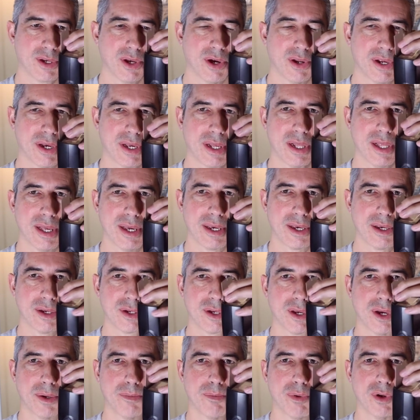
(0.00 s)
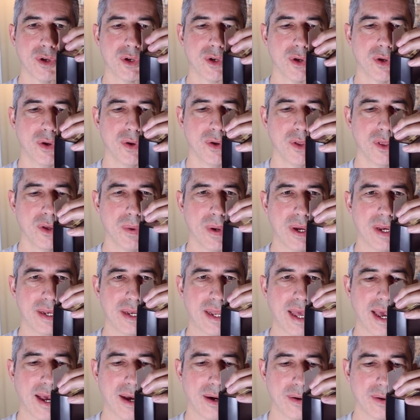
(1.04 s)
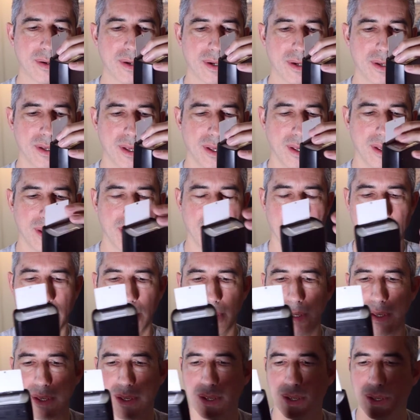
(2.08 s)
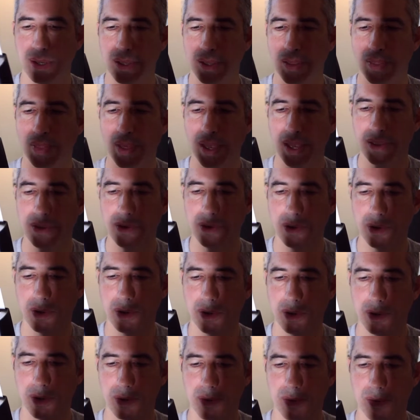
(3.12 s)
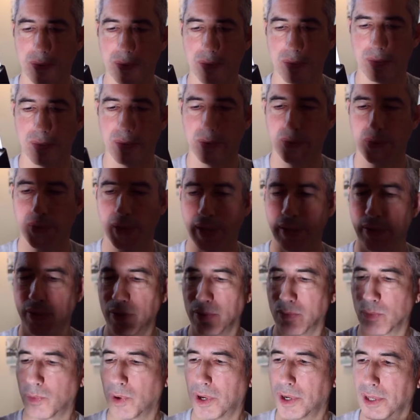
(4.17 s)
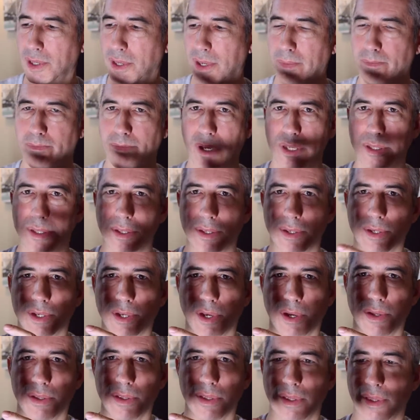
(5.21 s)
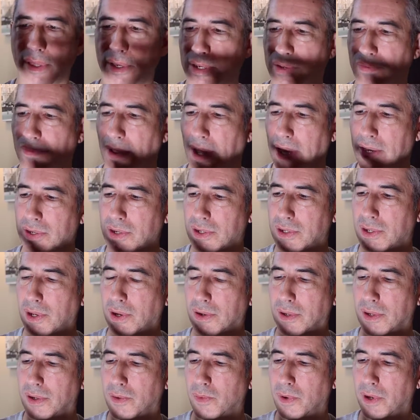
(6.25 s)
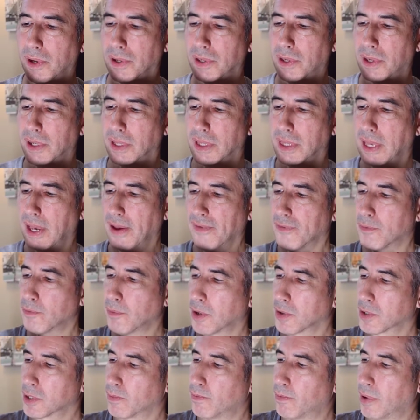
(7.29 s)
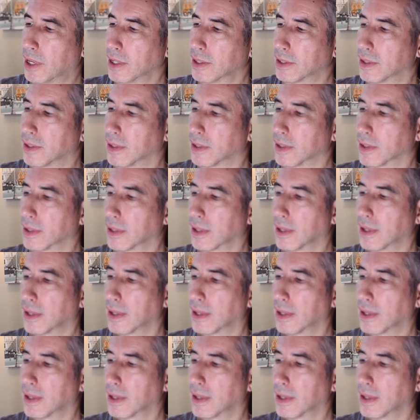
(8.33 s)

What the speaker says: got to click, it's got to push all the way down, then one of your buttons on this Flash is not going to work. Your leftmost button